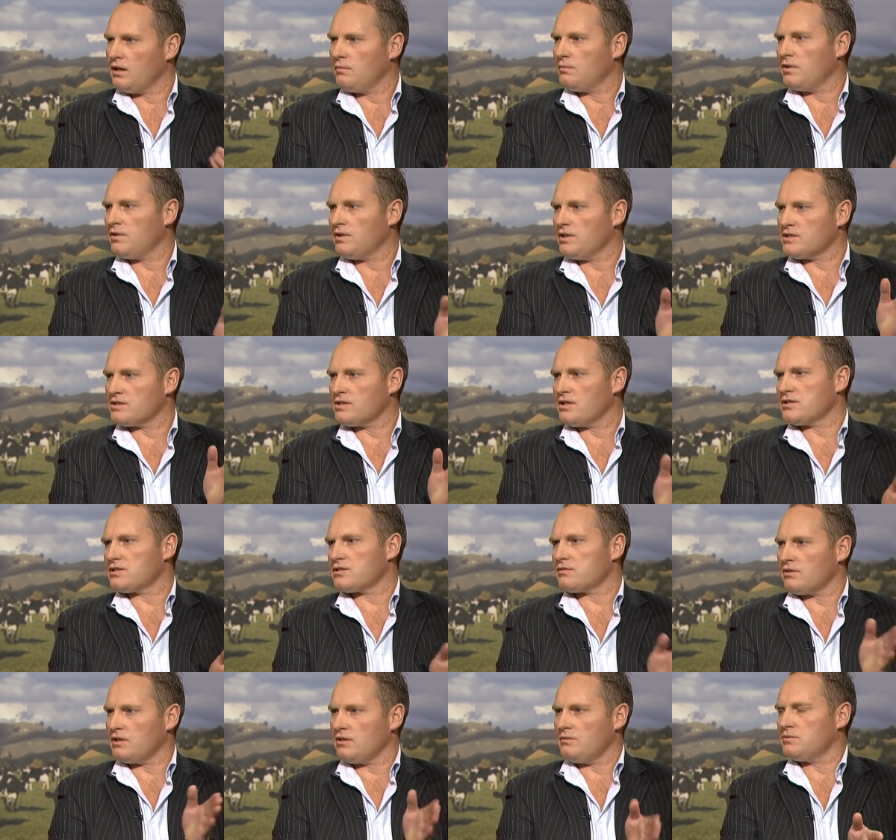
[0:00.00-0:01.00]
But there's there's
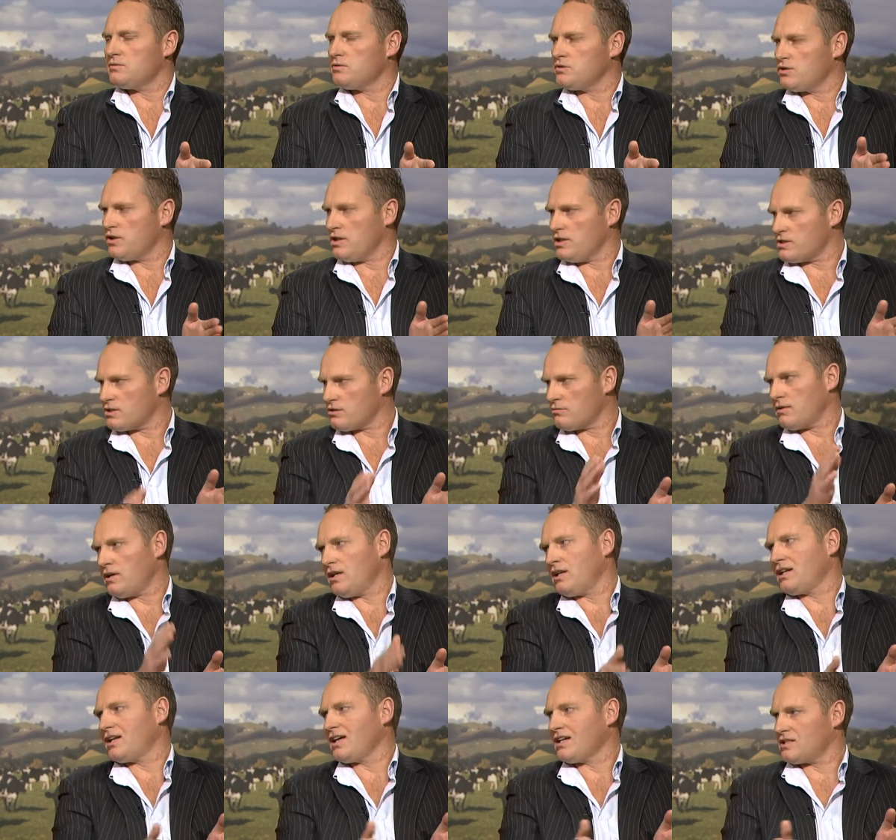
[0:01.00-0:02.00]
three there's three
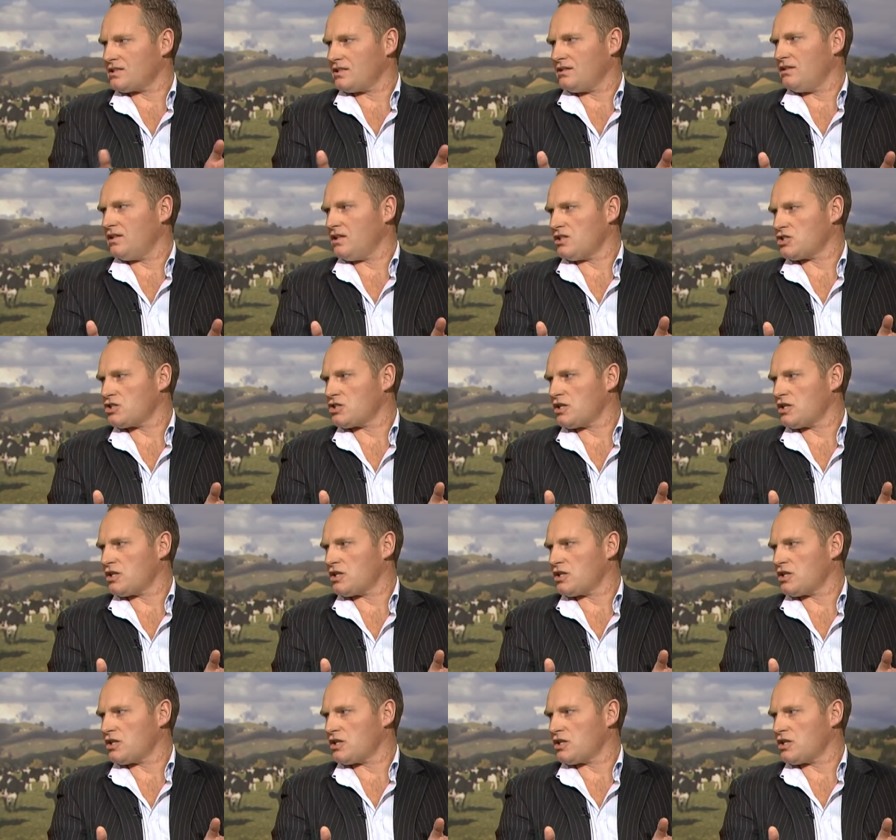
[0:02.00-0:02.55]
links in this